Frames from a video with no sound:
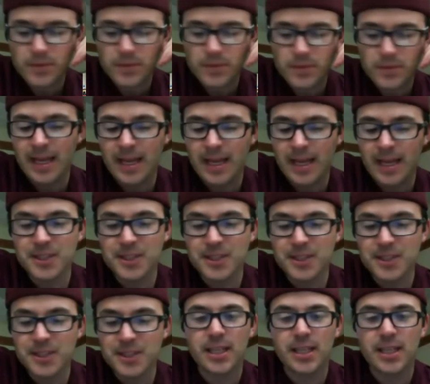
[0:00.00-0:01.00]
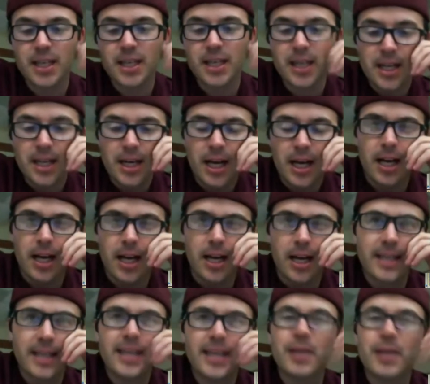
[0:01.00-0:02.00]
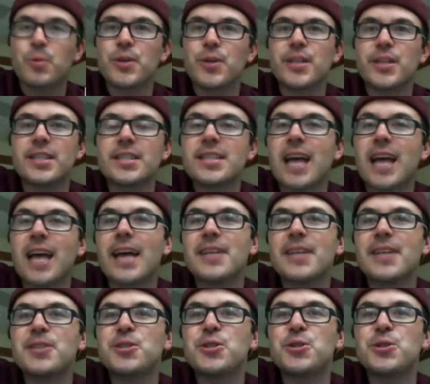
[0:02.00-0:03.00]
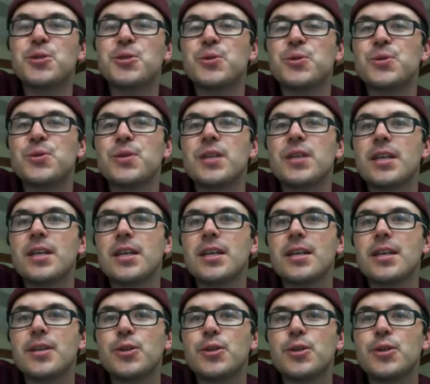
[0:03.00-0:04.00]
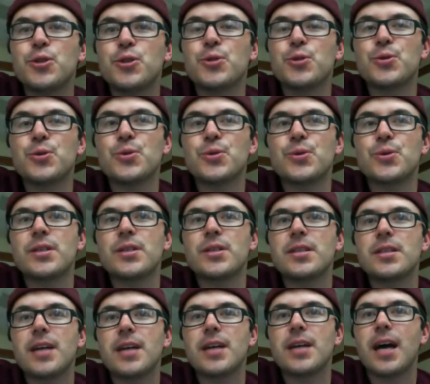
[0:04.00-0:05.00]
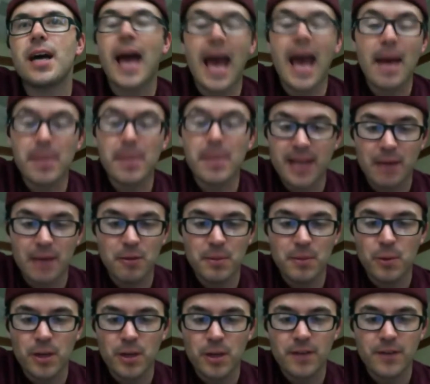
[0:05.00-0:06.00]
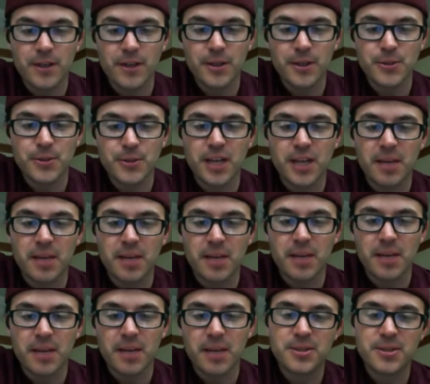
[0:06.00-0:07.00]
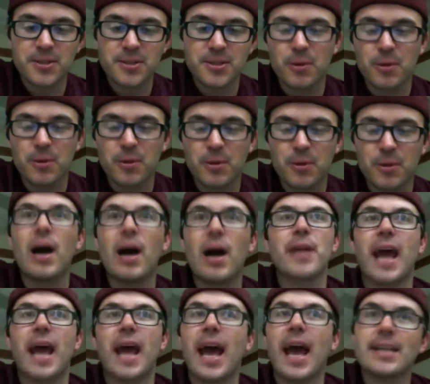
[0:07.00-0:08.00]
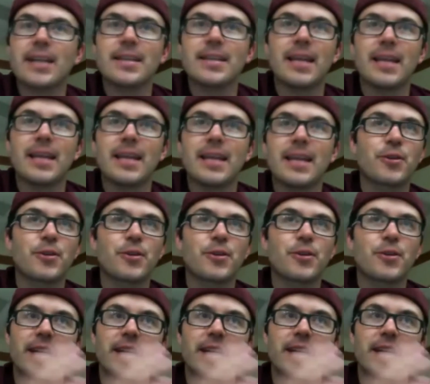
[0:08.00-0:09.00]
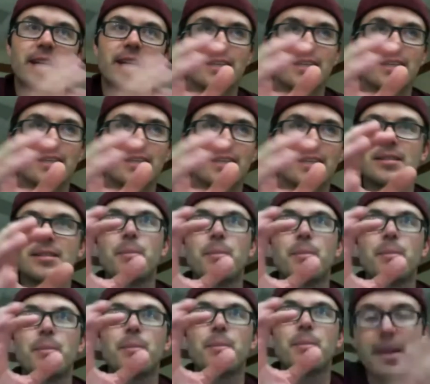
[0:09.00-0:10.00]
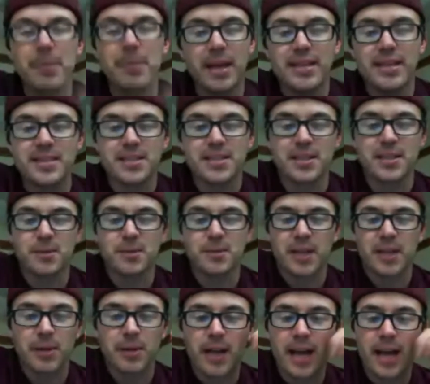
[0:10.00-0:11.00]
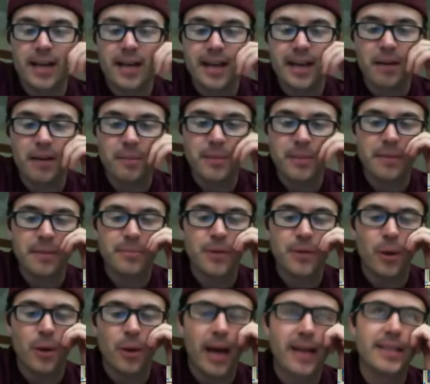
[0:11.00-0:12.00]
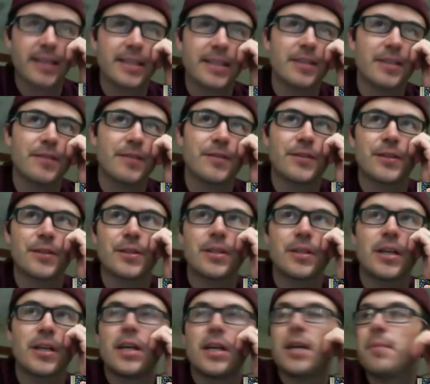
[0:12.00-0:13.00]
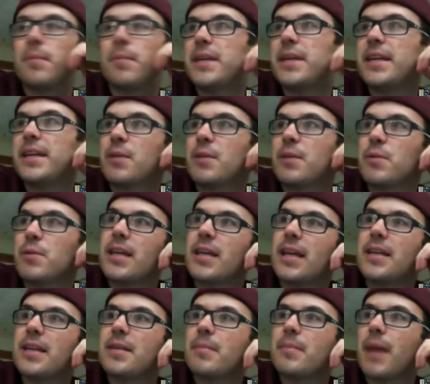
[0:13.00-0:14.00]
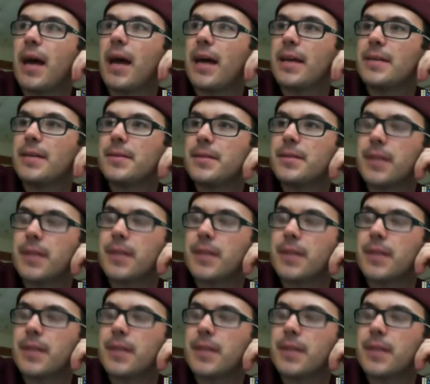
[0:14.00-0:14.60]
And each week, a kid would decide to do a habit. That would be one of our new segments. They would go out and they would create this play, basically, where they would act out being proactive or beginning with the end in mind.